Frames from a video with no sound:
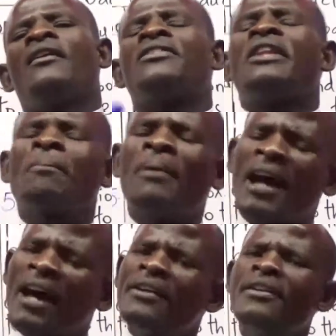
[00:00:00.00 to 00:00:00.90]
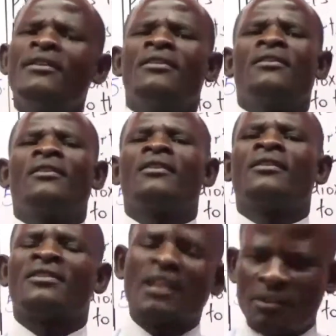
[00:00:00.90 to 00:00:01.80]
the blood
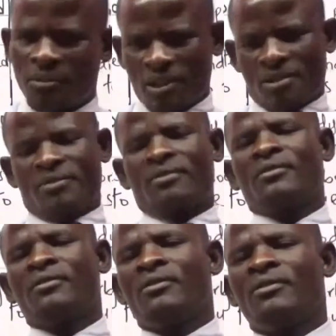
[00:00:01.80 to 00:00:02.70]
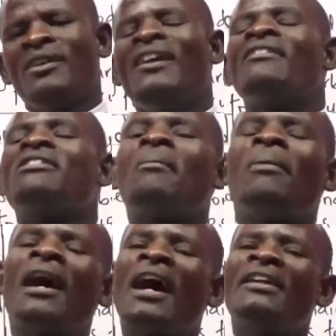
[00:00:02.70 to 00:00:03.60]
circulation, the
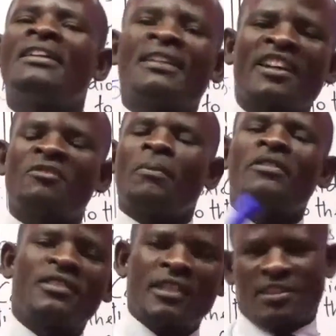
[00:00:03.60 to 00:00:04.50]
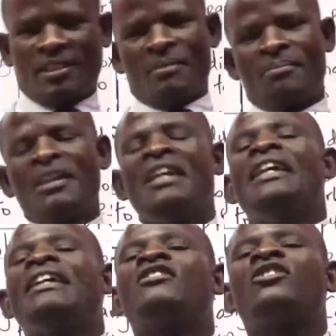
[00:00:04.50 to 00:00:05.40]
blood transport system
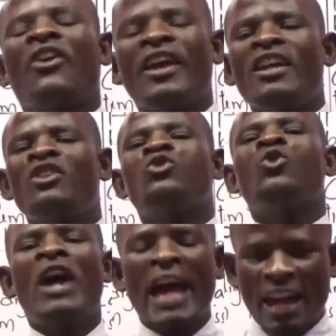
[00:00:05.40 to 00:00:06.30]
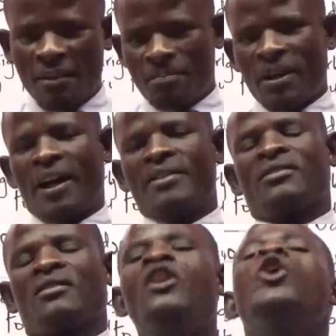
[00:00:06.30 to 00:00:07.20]
is going to help
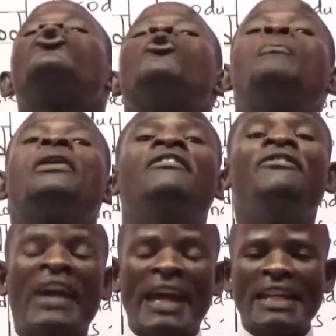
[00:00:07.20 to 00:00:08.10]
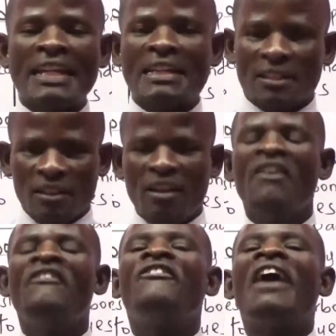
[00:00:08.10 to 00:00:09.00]
us to prevent
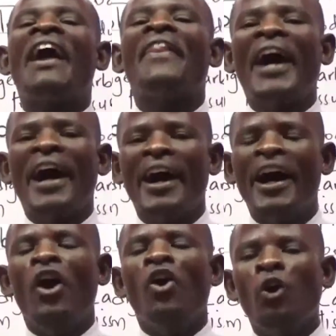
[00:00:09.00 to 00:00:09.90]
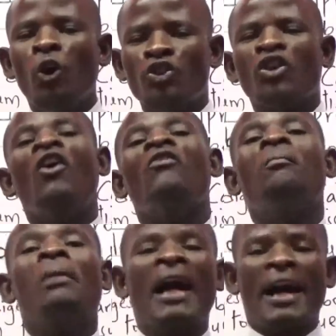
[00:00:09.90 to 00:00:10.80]
further loss of
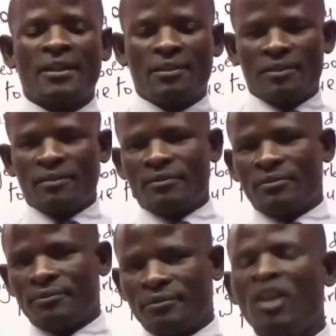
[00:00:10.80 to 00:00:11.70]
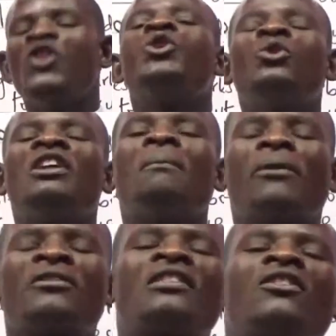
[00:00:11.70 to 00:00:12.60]
blood through the
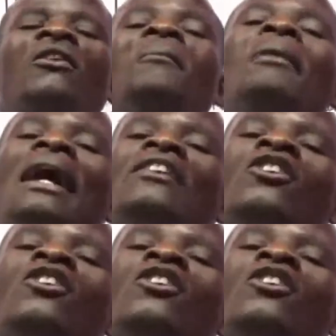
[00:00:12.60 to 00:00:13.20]
process called blood